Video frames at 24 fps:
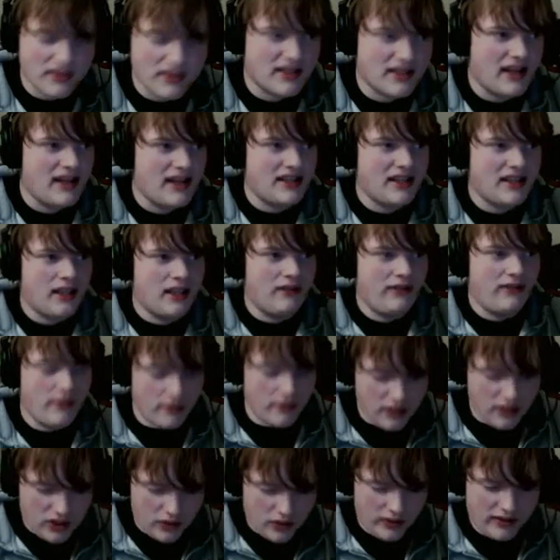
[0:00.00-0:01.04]
anyways, guys, if
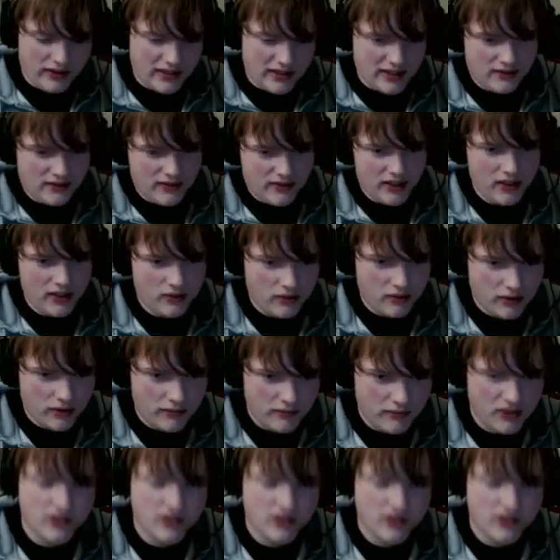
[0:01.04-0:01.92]
you enjoyed this video,